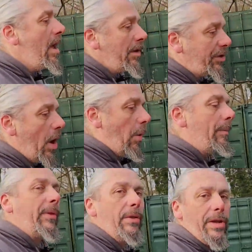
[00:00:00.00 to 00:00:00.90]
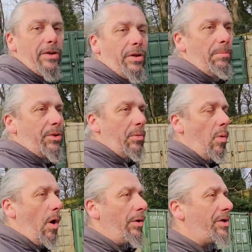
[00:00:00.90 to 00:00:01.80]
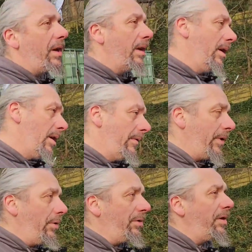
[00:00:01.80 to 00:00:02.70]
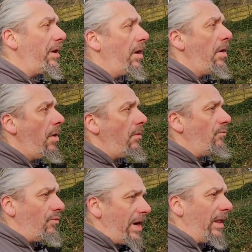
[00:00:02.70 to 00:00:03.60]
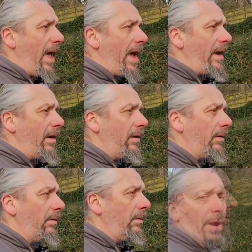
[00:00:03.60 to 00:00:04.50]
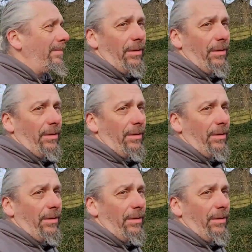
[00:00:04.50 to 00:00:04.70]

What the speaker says: So the assumption was fuse, relay, but